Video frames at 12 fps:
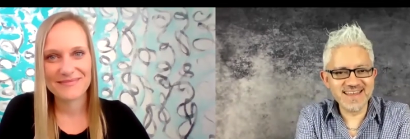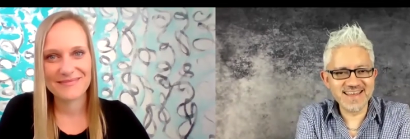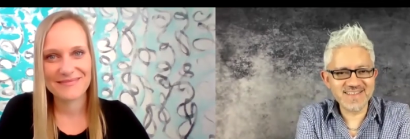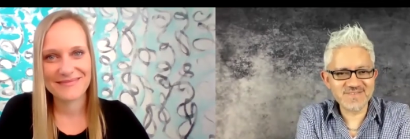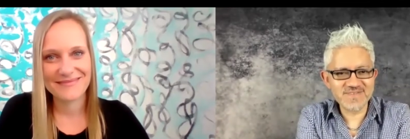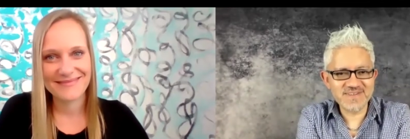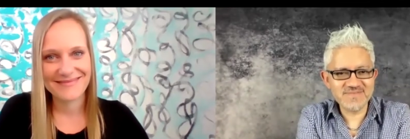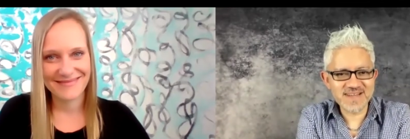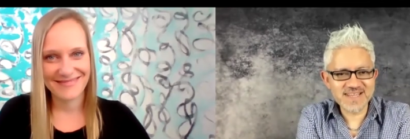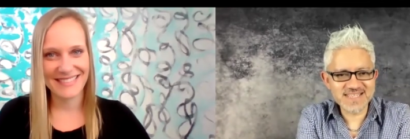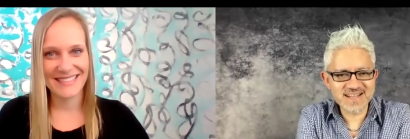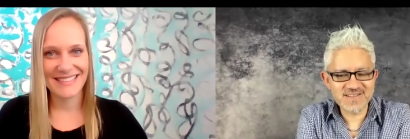Speaker 1: as well
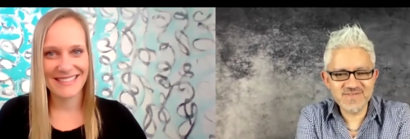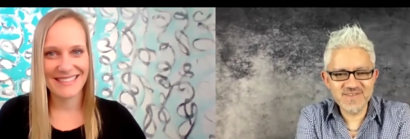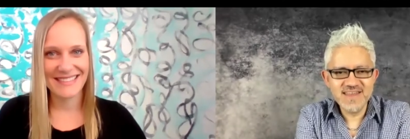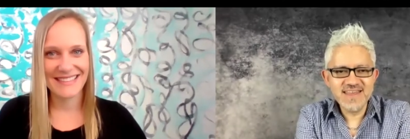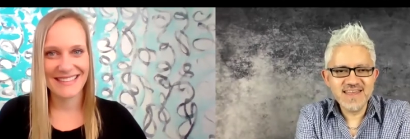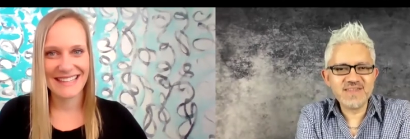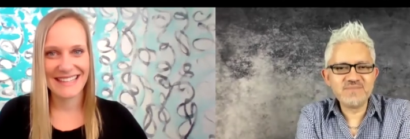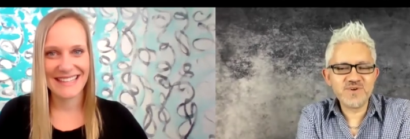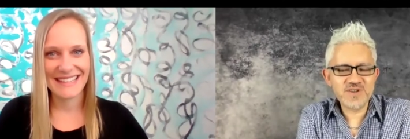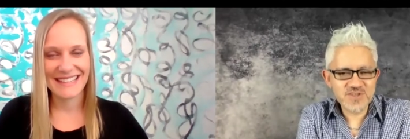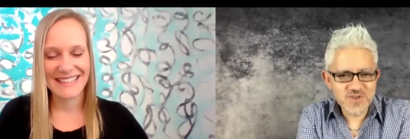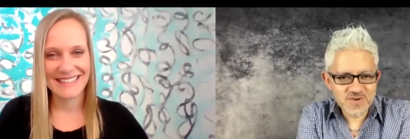myself and more
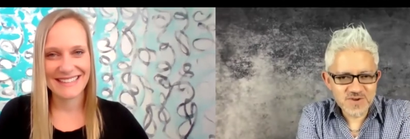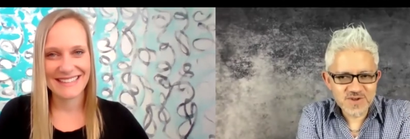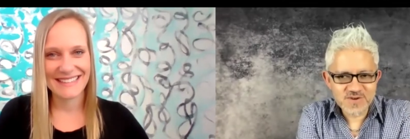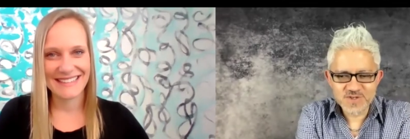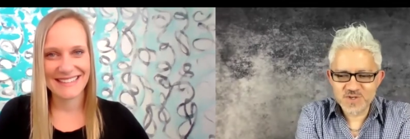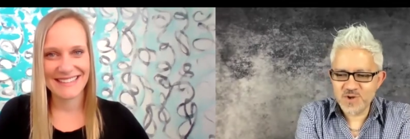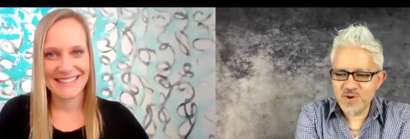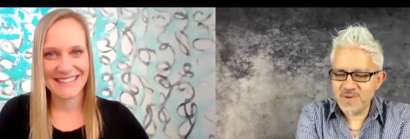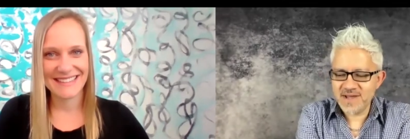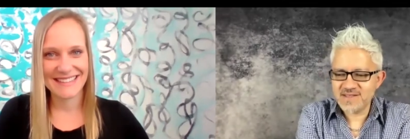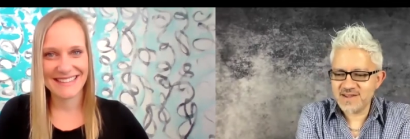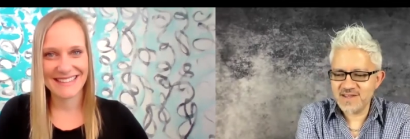curious you know by
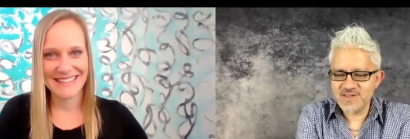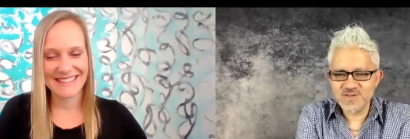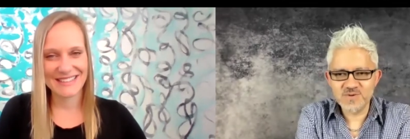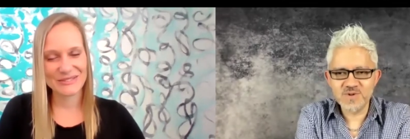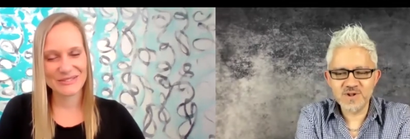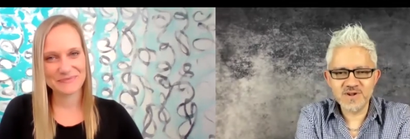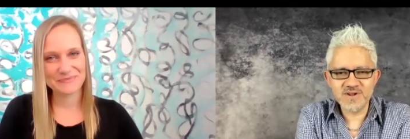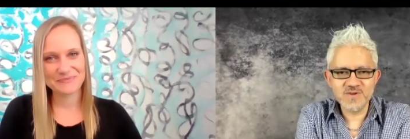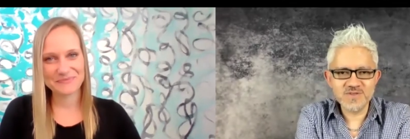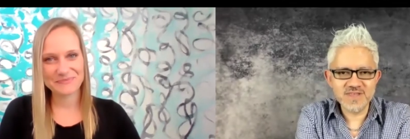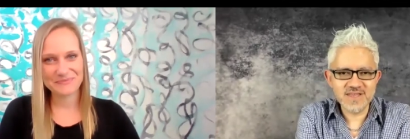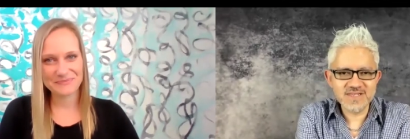trying to learn new
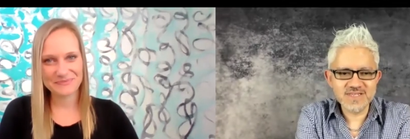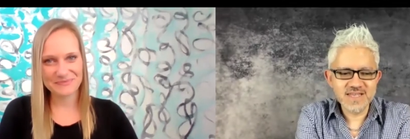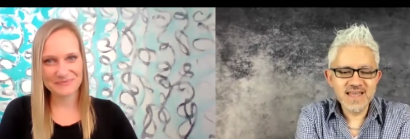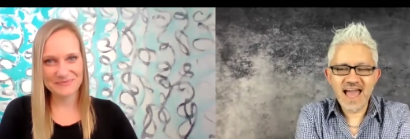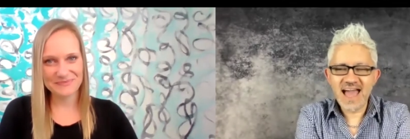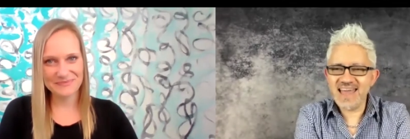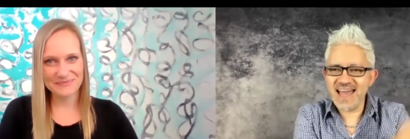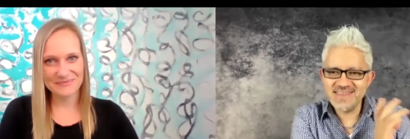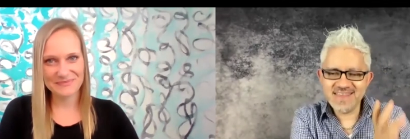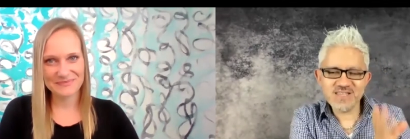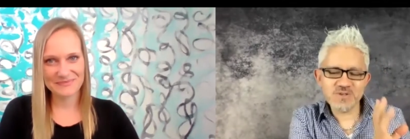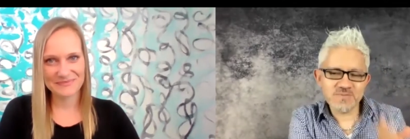things i, I
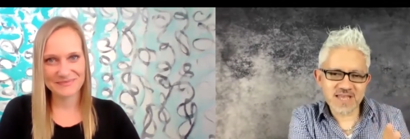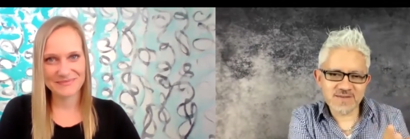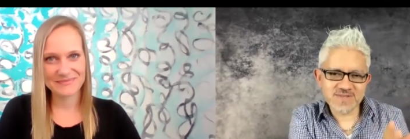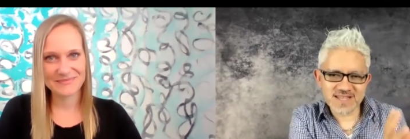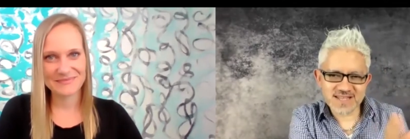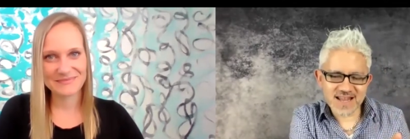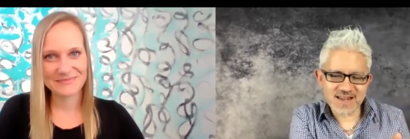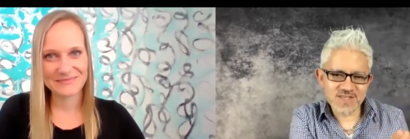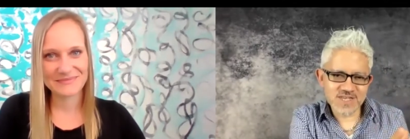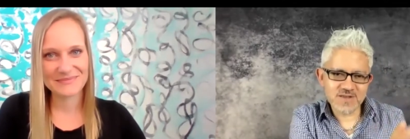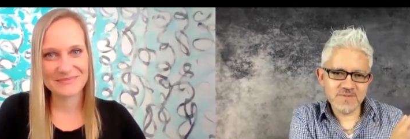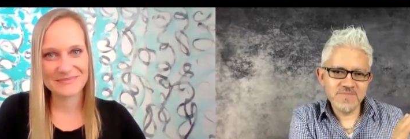think sometimes
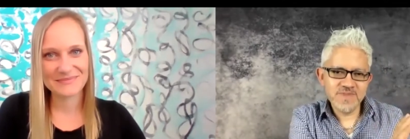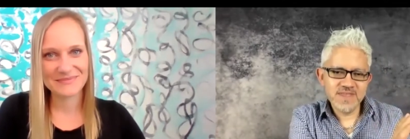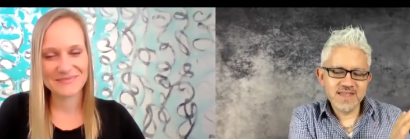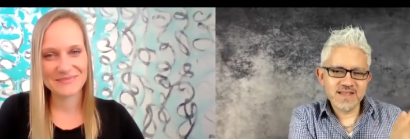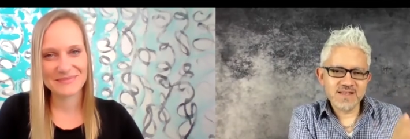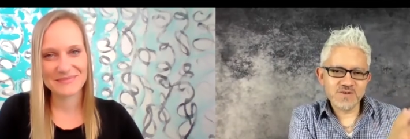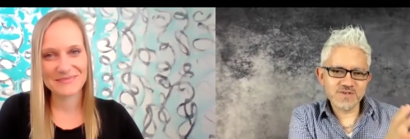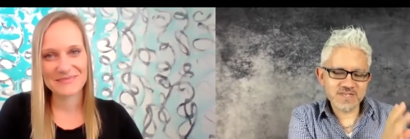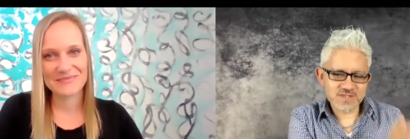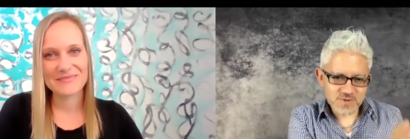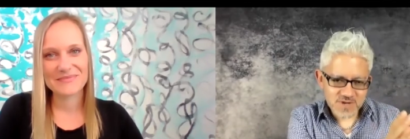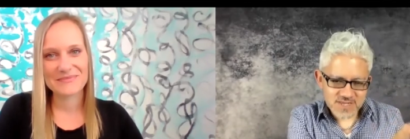technology just as
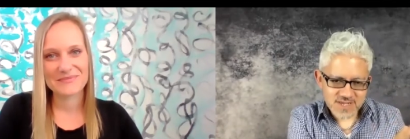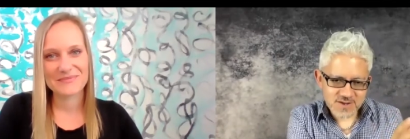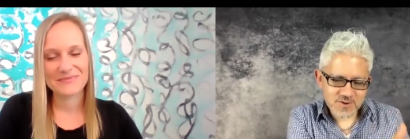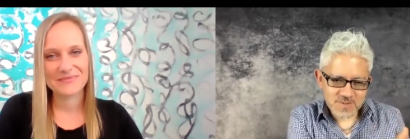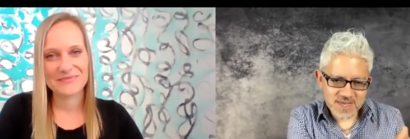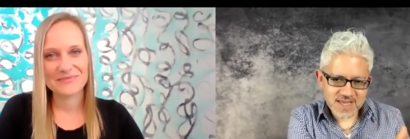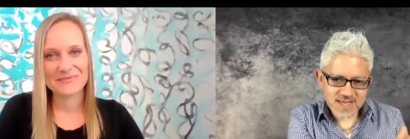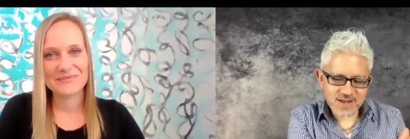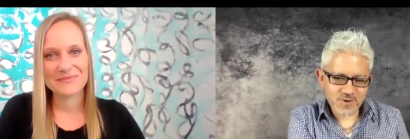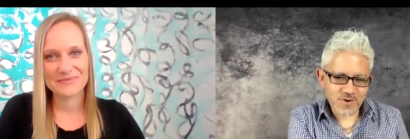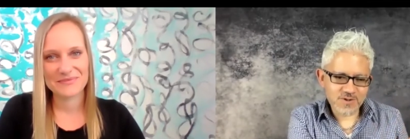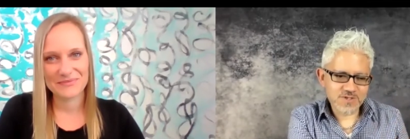good as could be could
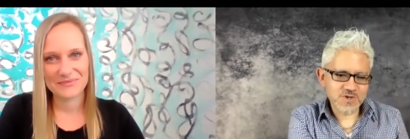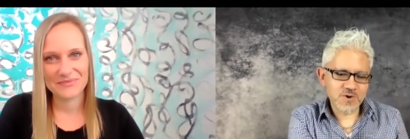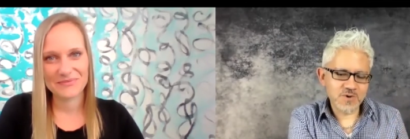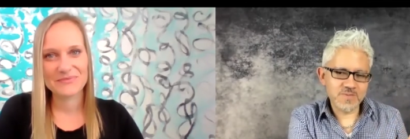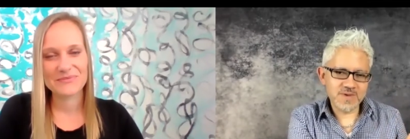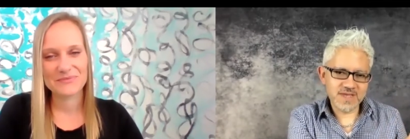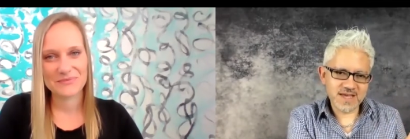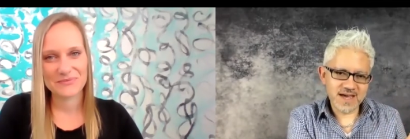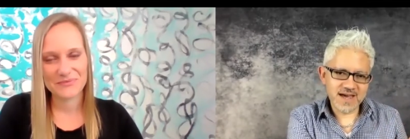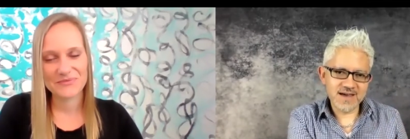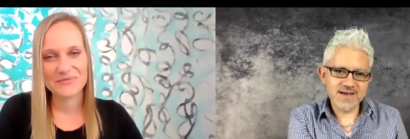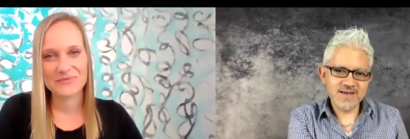also be
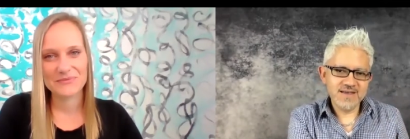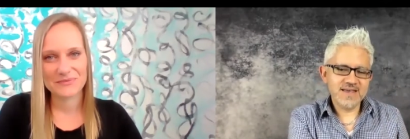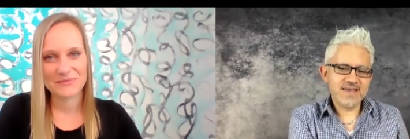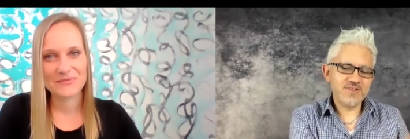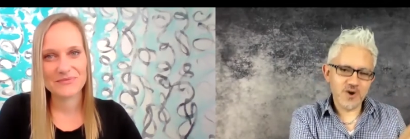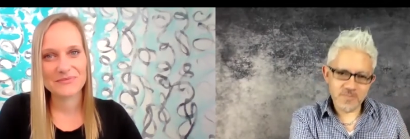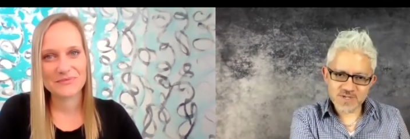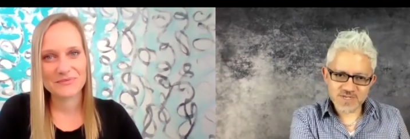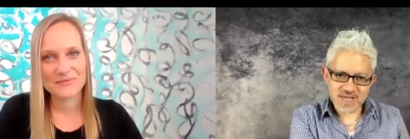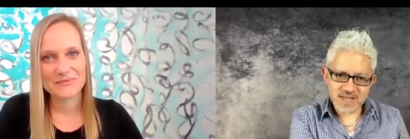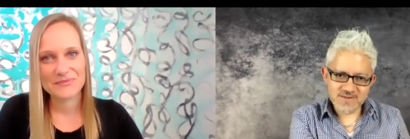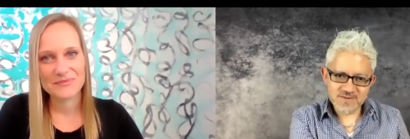uh, the
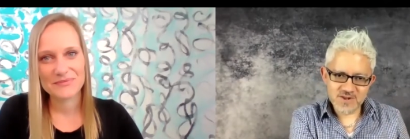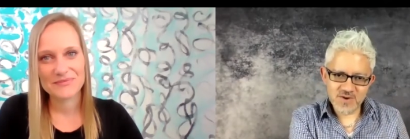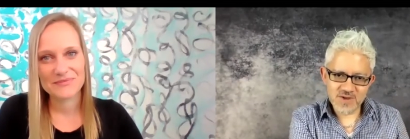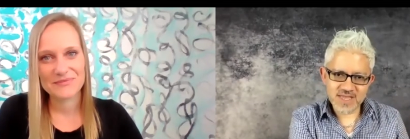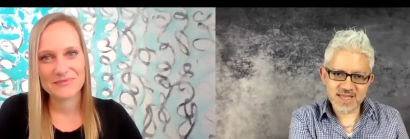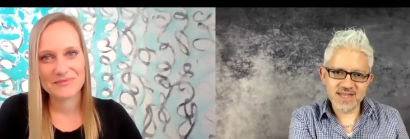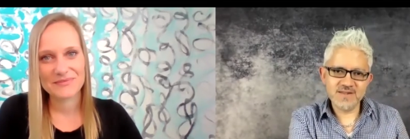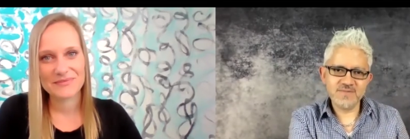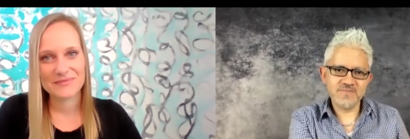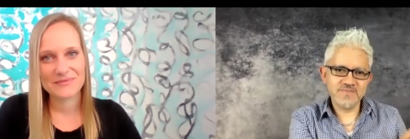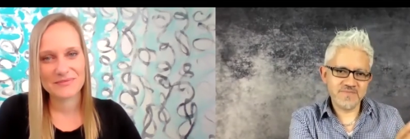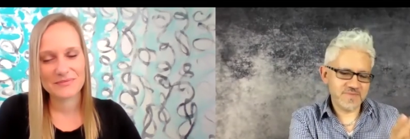opposite you know it can
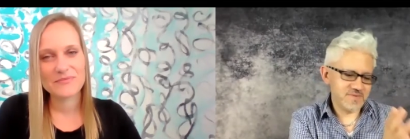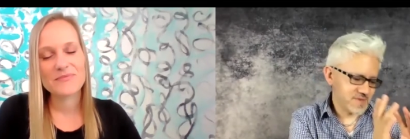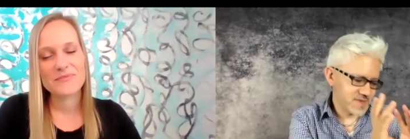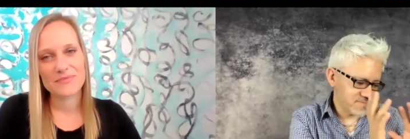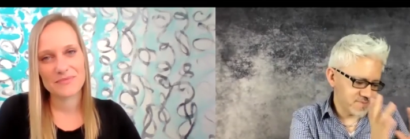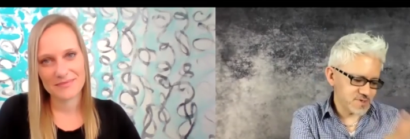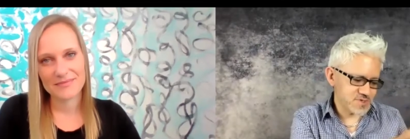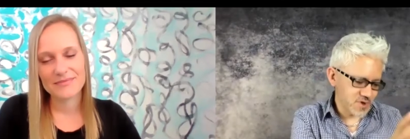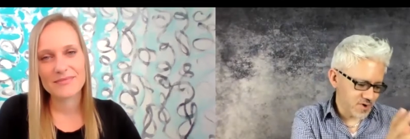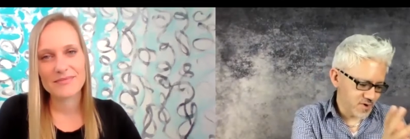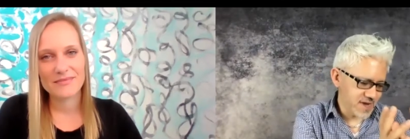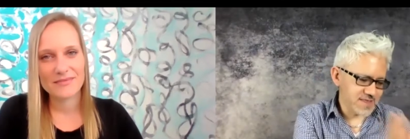keep us
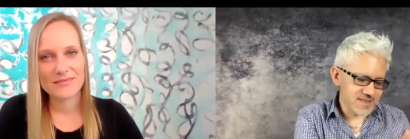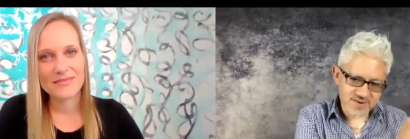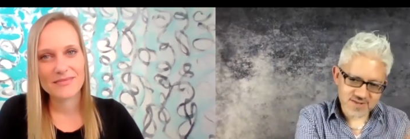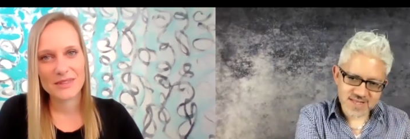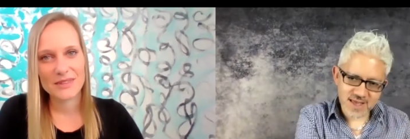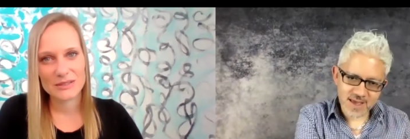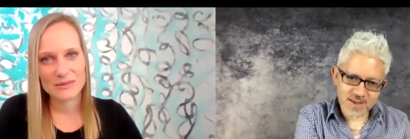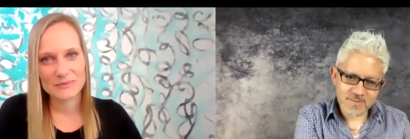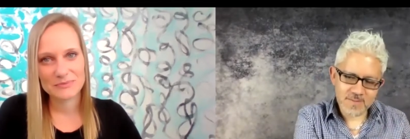so entertained